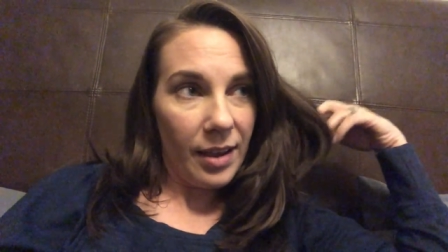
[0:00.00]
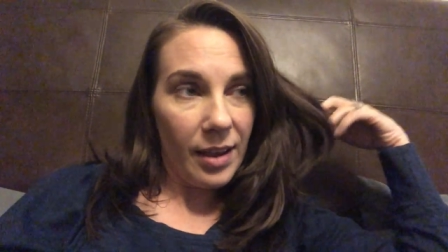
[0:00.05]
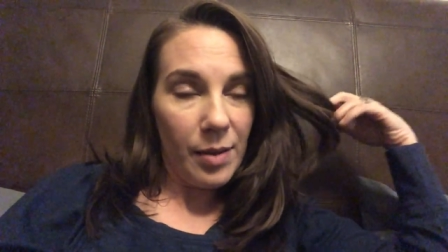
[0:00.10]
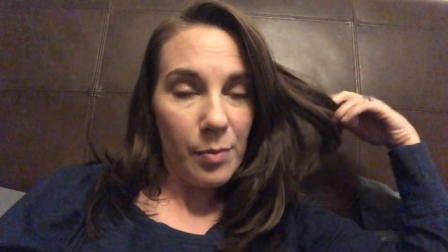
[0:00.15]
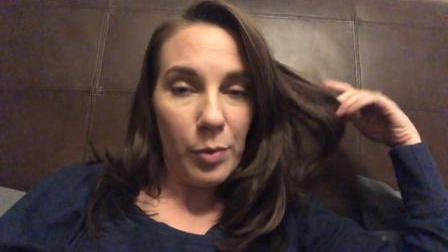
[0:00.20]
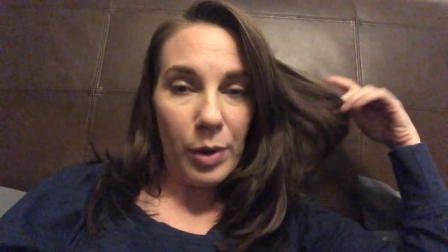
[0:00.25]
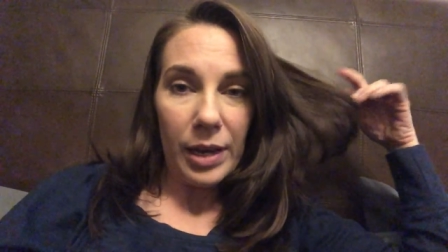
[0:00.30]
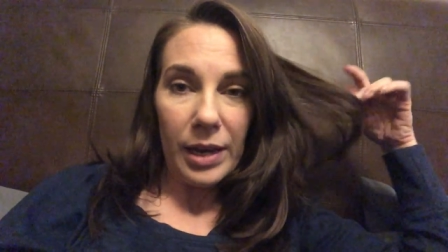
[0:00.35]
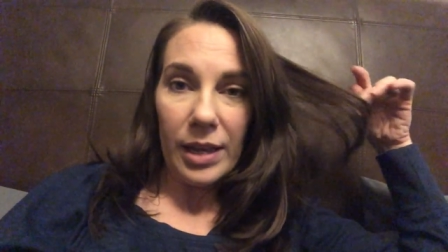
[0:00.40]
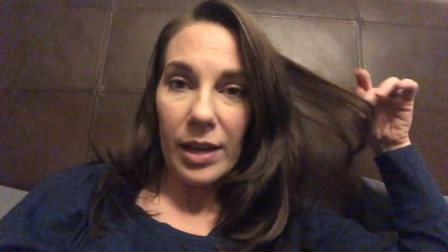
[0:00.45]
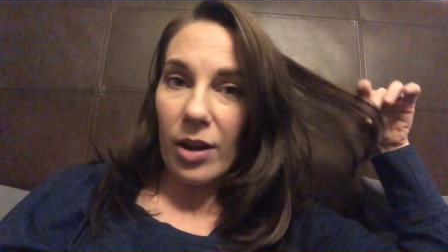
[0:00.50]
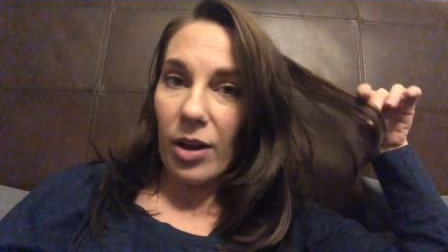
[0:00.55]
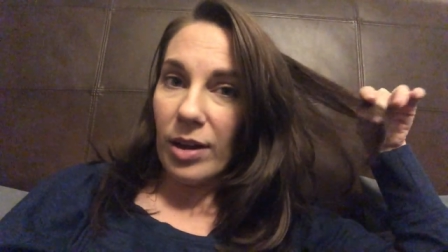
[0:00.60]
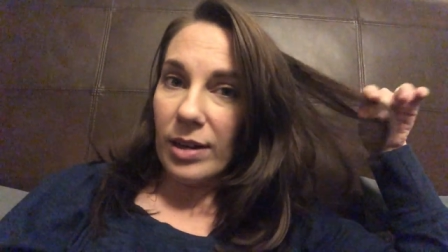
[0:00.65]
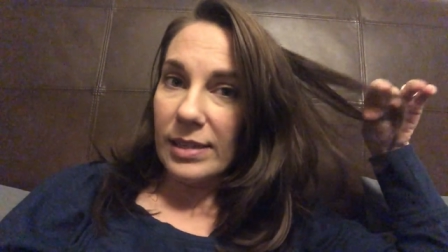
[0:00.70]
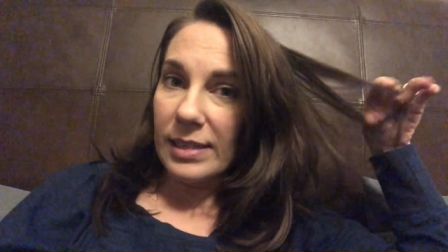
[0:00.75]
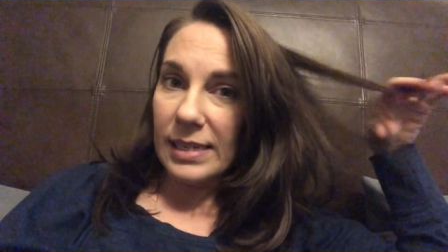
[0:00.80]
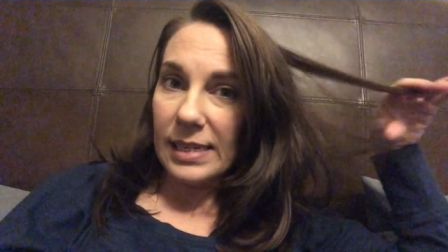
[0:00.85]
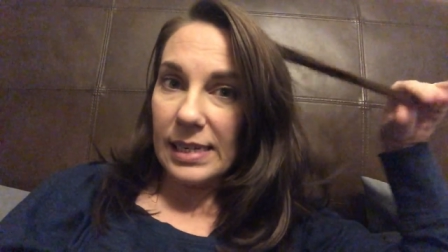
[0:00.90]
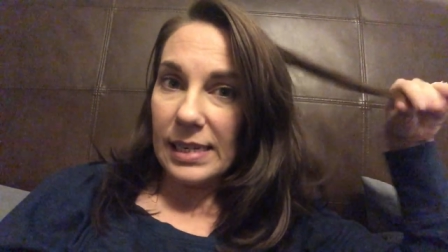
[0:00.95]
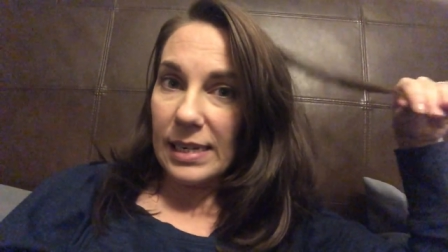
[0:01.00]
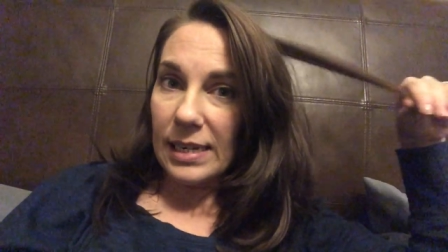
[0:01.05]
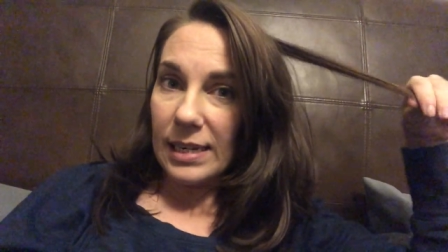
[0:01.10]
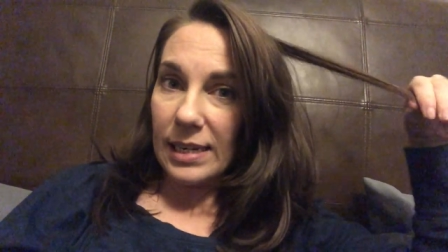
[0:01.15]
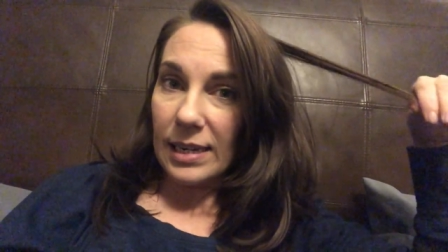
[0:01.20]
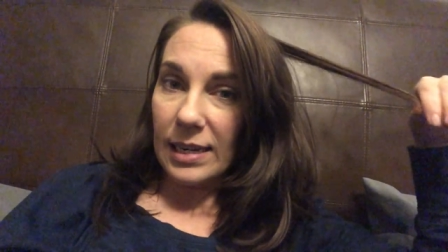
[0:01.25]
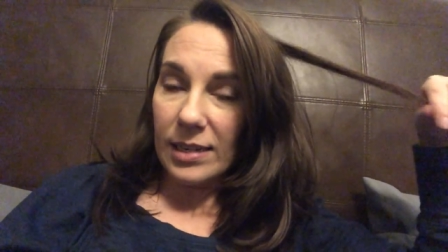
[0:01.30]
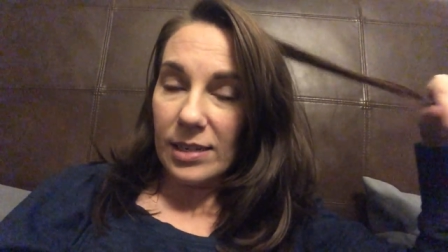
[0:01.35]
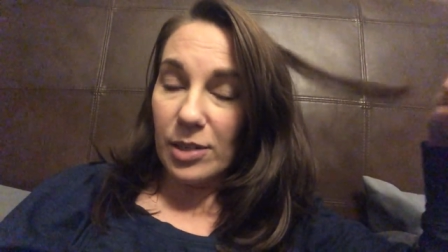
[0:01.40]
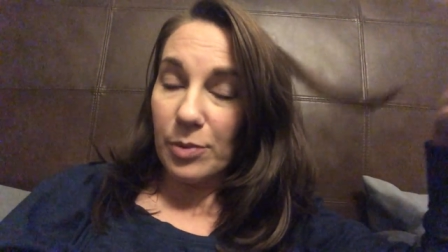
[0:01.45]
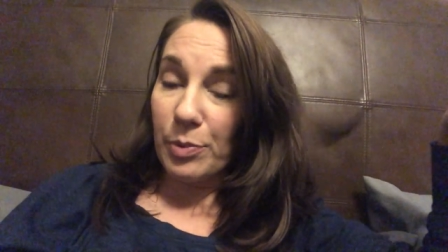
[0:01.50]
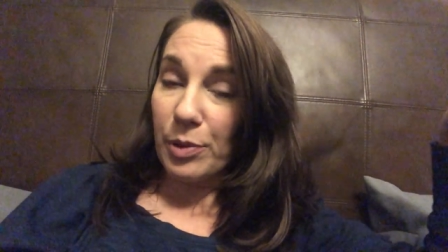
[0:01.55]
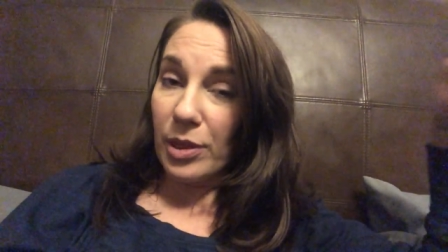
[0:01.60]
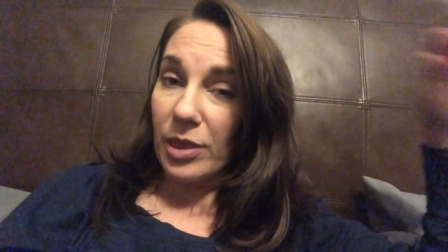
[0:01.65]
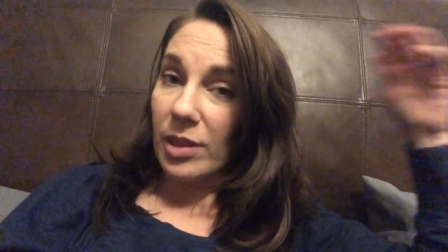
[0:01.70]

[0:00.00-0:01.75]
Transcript: am waiting on Dean to put